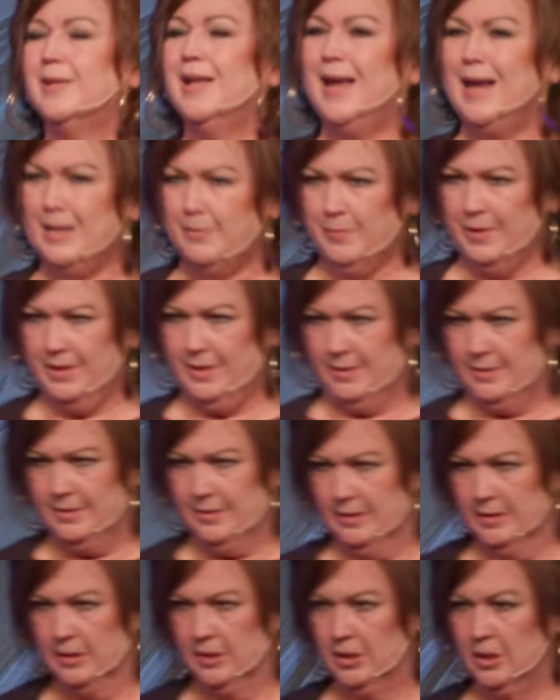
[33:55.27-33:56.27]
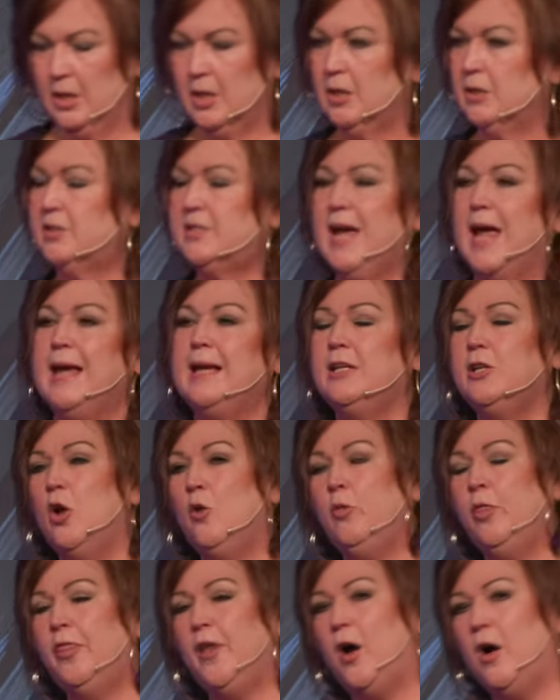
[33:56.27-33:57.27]
Amen? Take
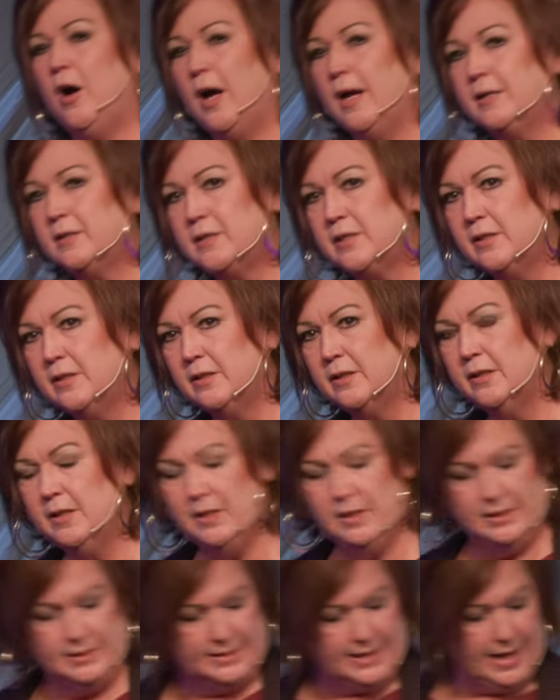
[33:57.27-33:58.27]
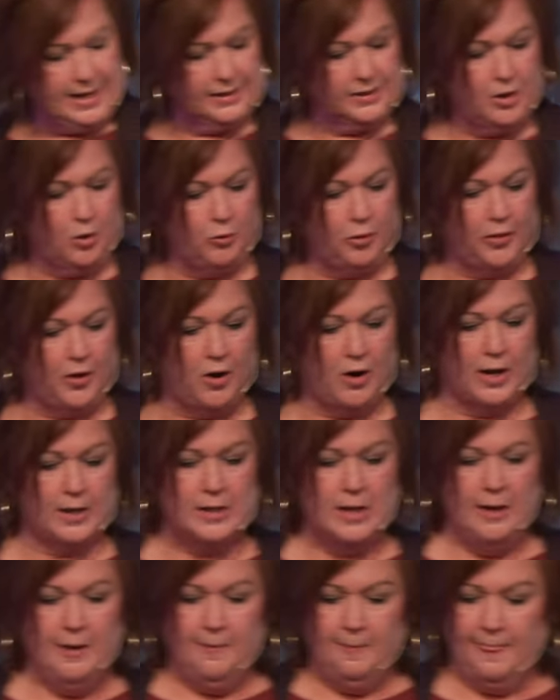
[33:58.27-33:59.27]
no thought. Take no thought.
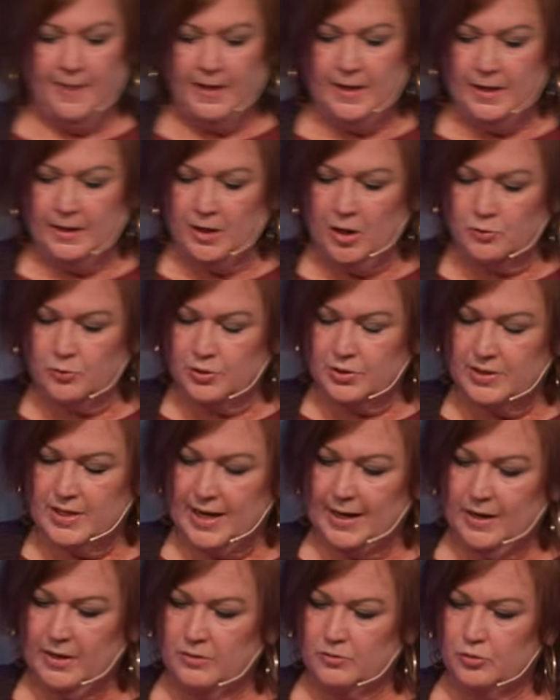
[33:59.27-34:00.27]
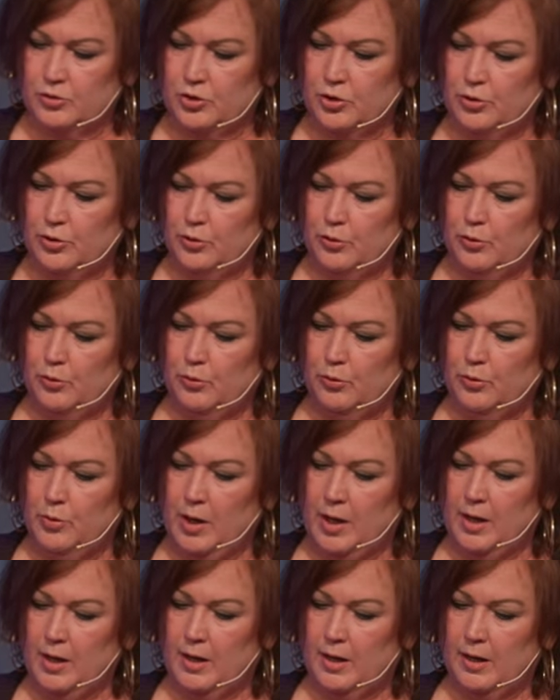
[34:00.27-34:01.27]
And then it goes down to
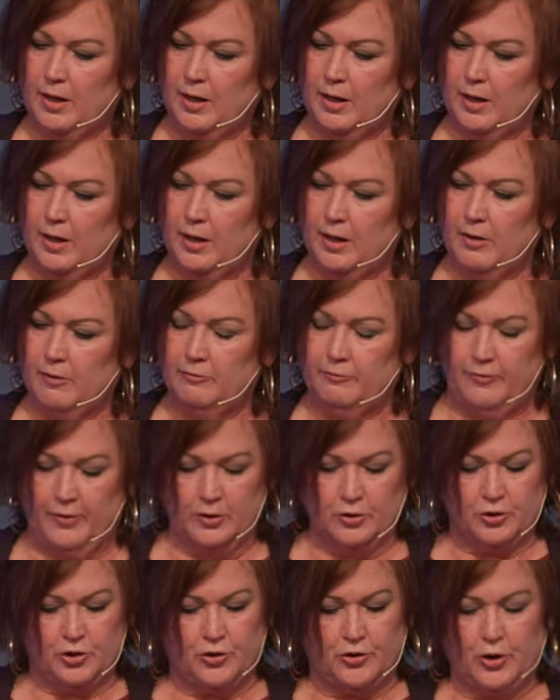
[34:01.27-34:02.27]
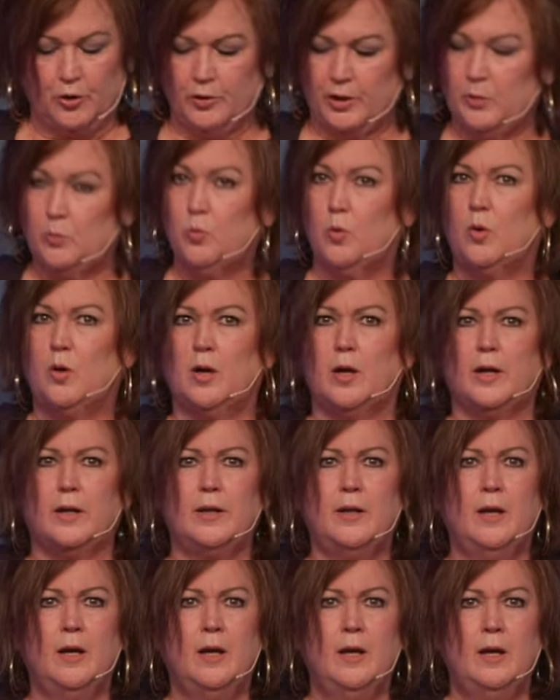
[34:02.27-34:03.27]
uh, verse
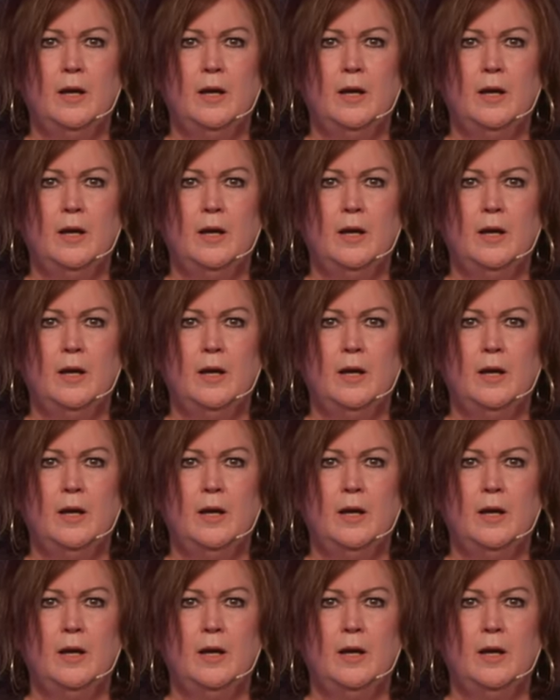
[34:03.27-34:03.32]
thirty-one.